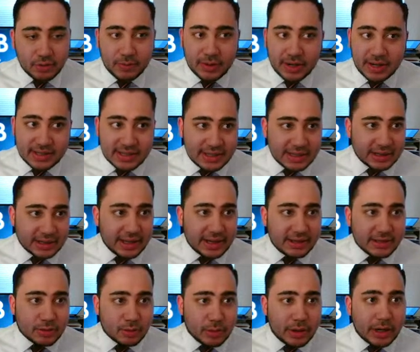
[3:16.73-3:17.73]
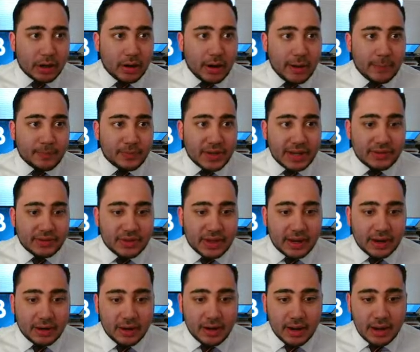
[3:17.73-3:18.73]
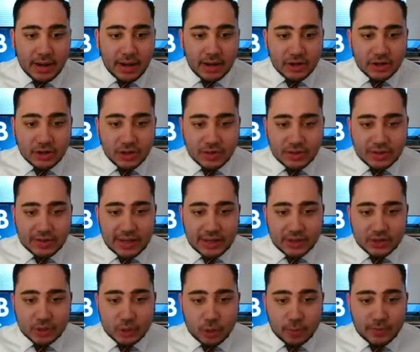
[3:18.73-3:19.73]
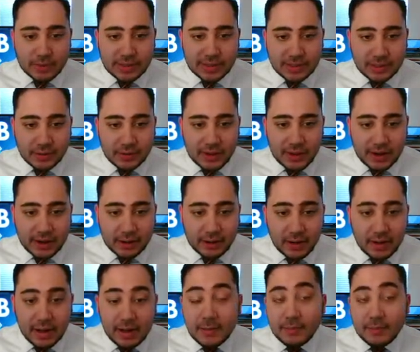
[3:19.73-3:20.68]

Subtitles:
And we can see the latest radar update there shows that that storm is still there.